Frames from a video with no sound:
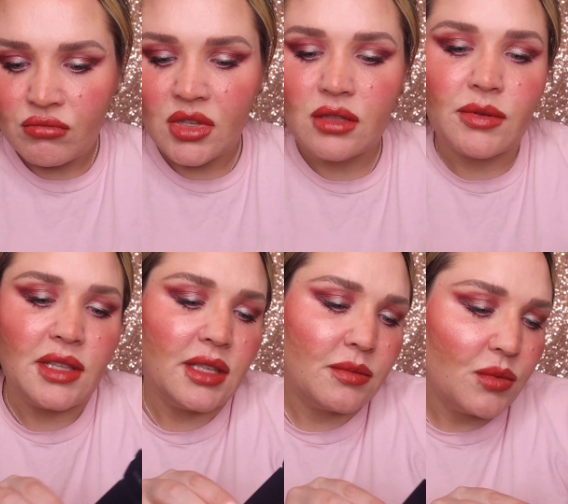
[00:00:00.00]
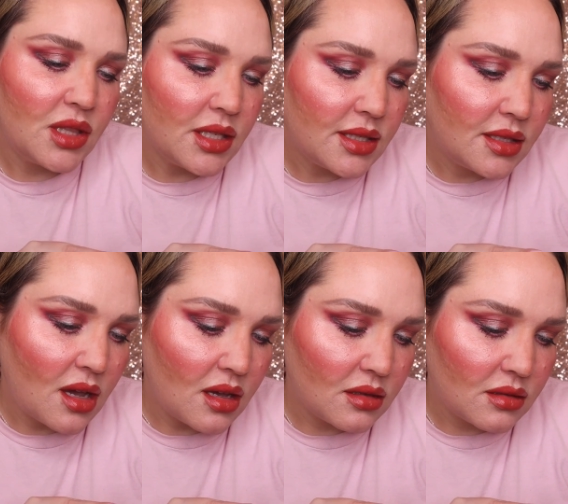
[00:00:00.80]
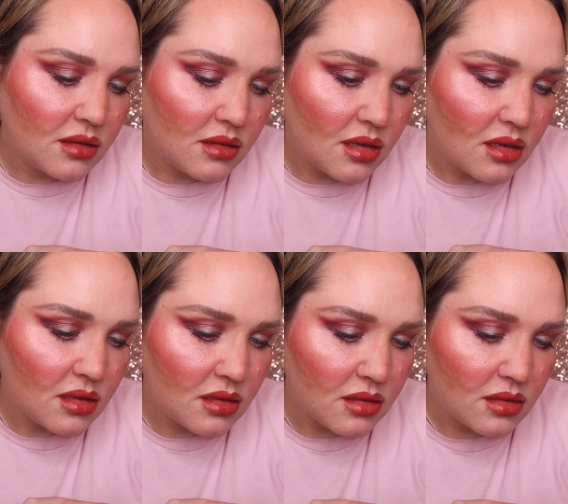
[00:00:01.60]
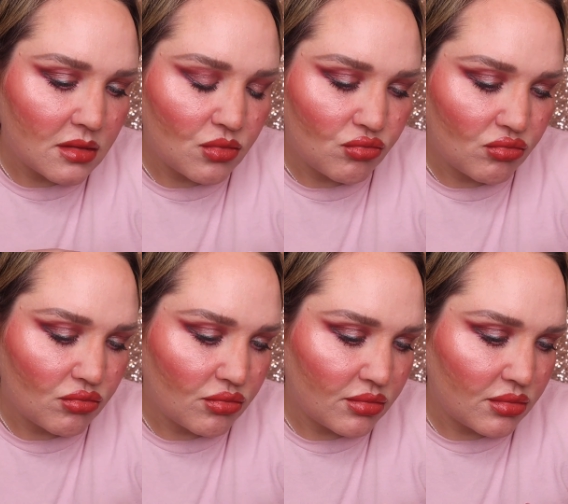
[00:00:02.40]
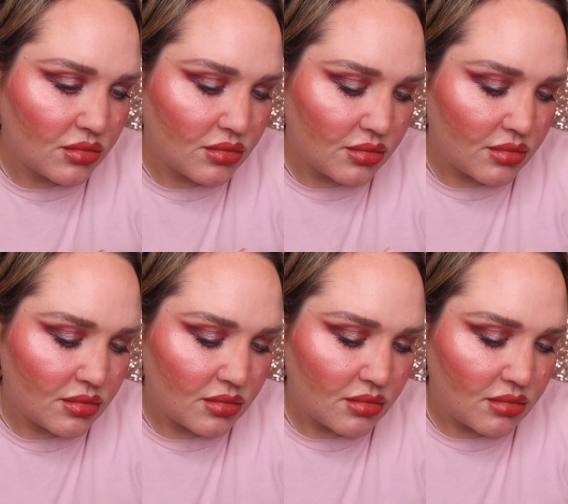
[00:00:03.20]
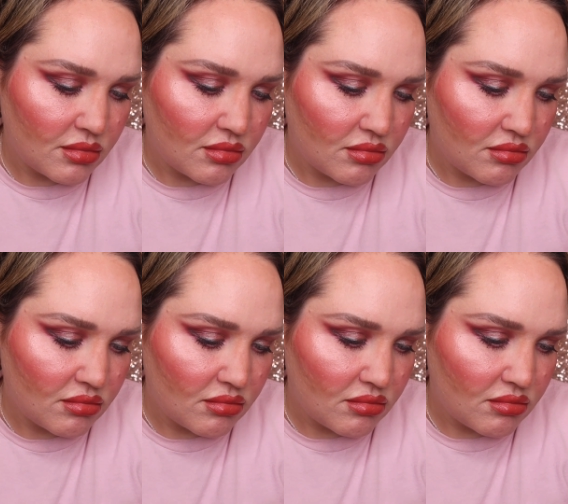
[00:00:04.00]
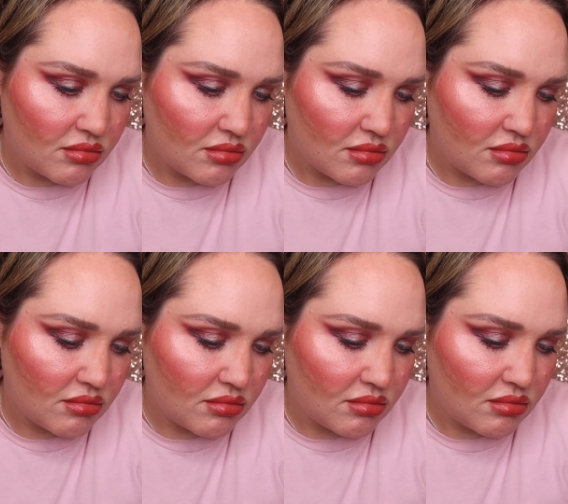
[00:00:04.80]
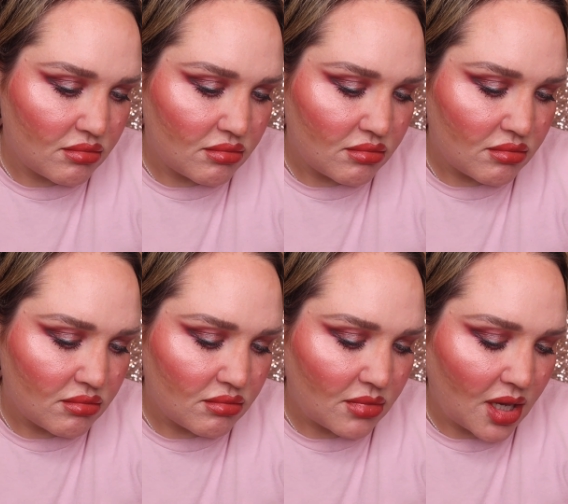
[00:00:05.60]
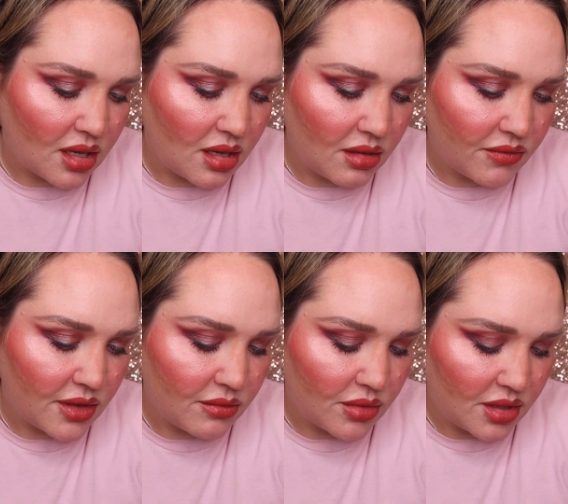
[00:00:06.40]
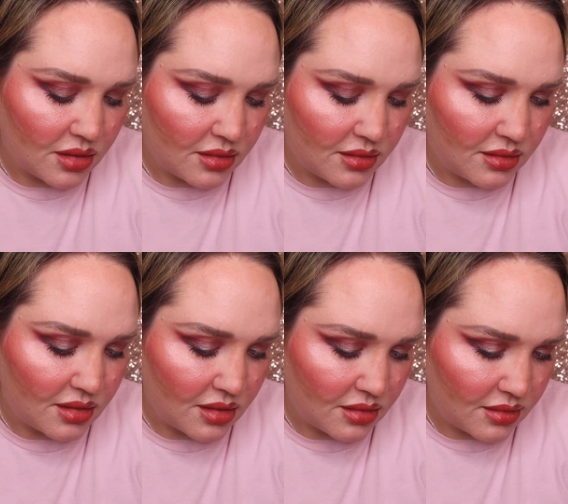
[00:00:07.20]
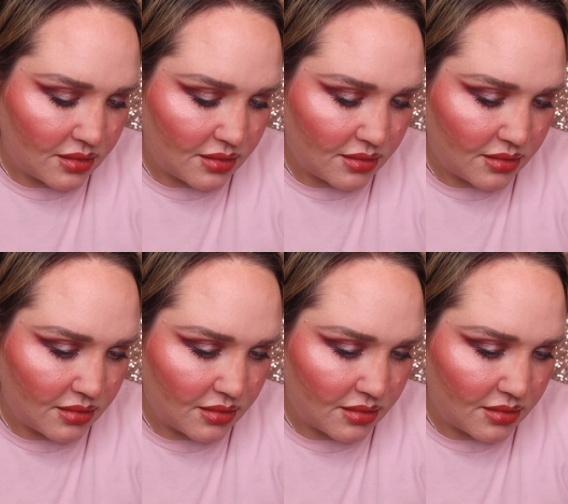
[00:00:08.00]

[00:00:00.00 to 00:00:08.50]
Let's read this what this does. I can't read what this does.